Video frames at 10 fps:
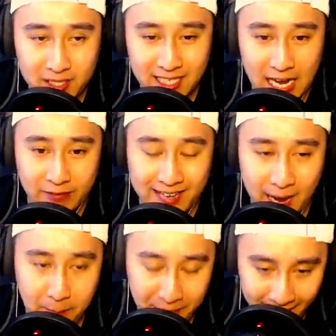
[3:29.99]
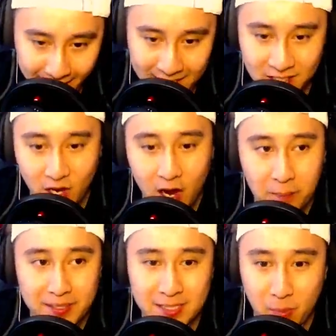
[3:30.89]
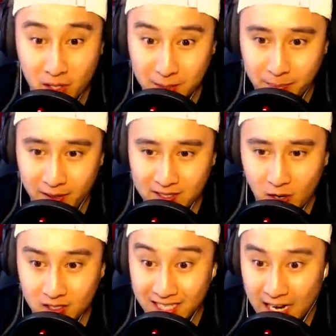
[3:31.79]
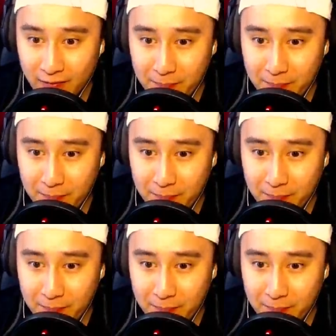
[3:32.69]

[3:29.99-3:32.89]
is gonna have campaign, zombies, multiplayer. It's also gonna have a